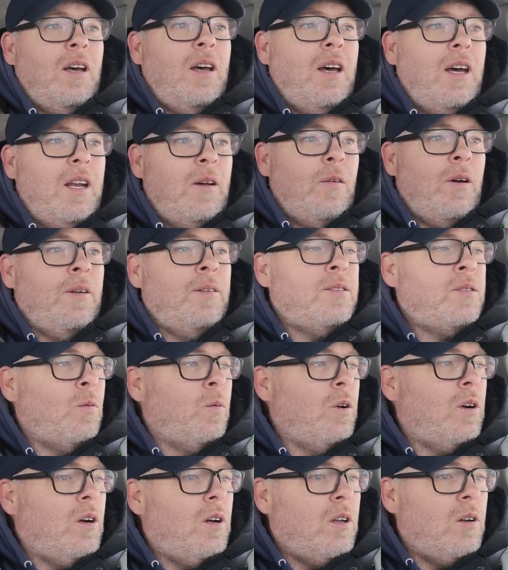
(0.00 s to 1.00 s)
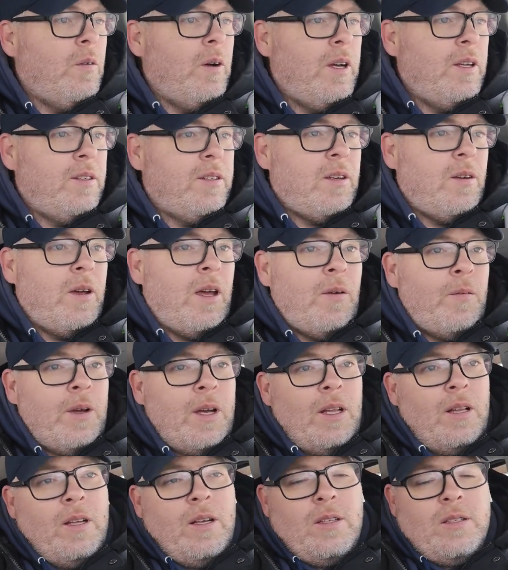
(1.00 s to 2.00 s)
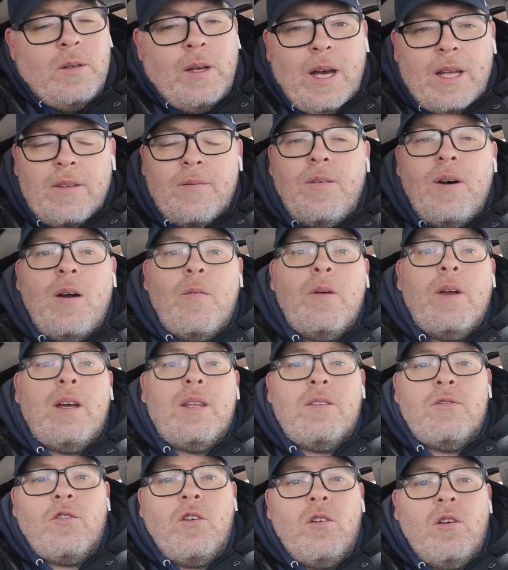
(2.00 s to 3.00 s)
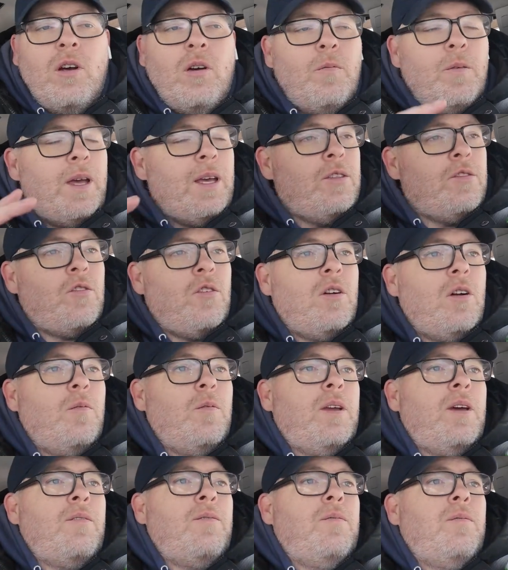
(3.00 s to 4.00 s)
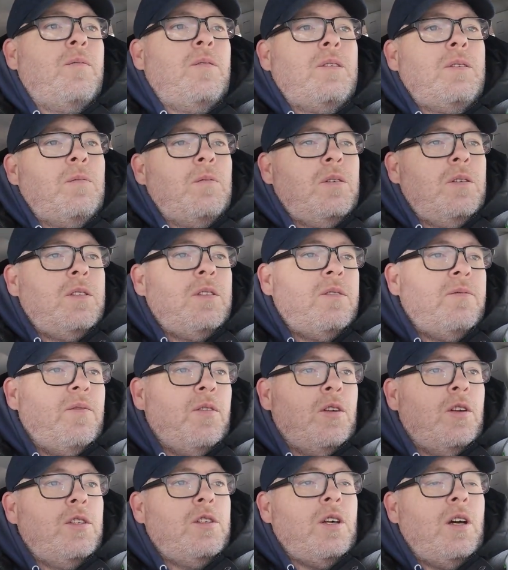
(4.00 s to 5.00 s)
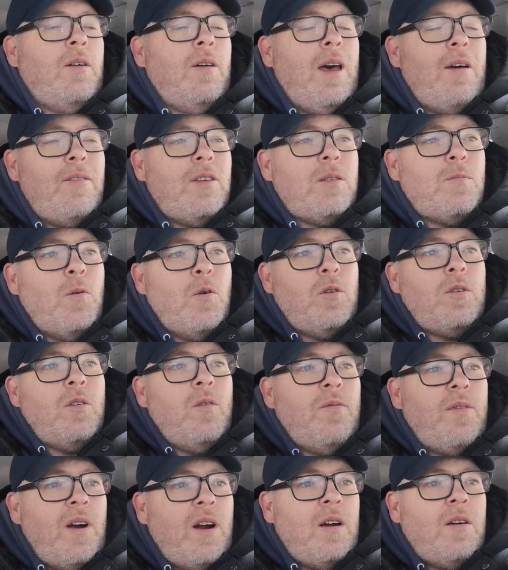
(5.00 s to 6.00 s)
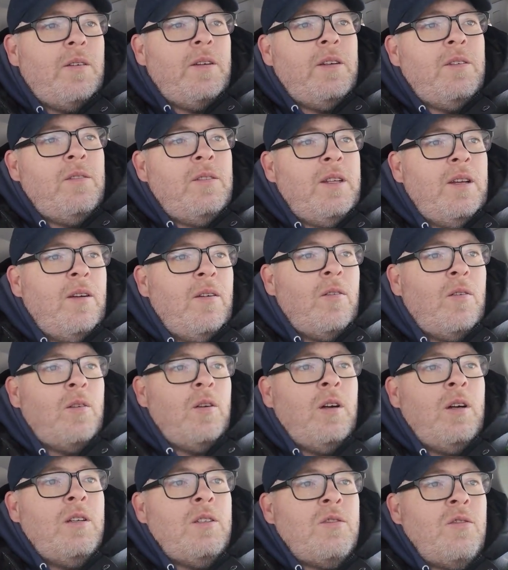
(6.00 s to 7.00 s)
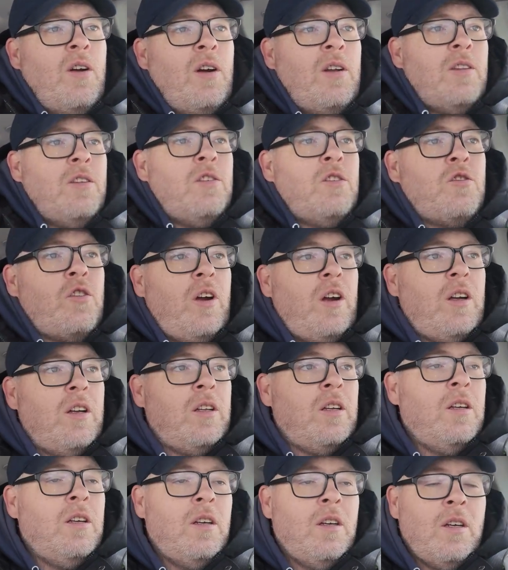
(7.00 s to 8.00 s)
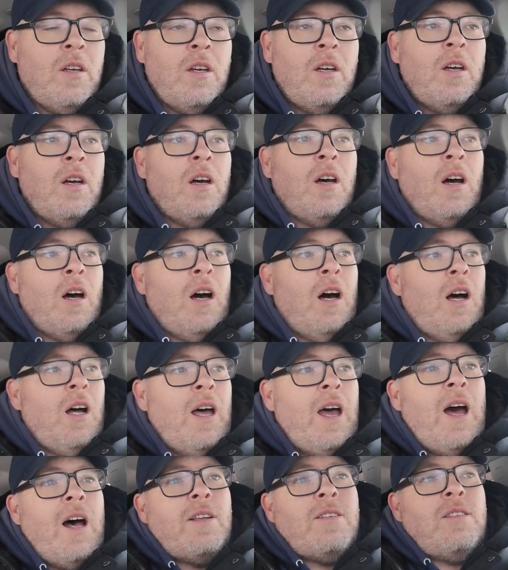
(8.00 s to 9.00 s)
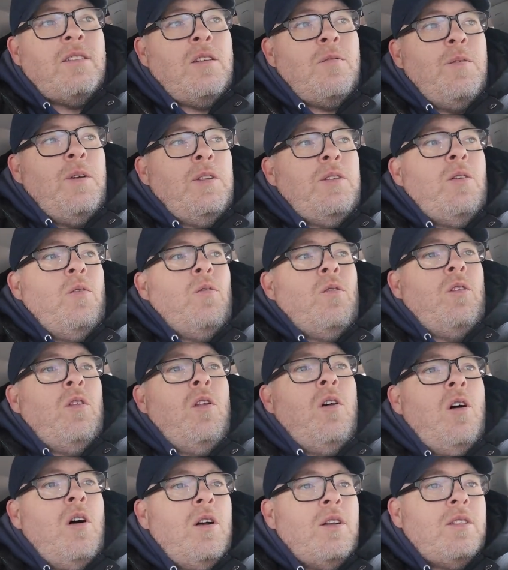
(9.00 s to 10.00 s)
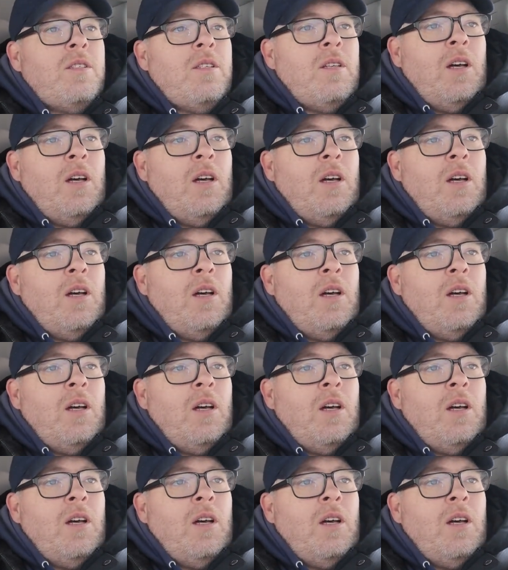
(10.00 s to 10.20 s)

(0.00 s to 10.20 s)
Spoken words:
Anyway, so we're on our way to, we got the drone up, we had the drone up, we got some good footage of heavy smoke, no firing, and they were surrounded and drowning. House is going to be a total loss.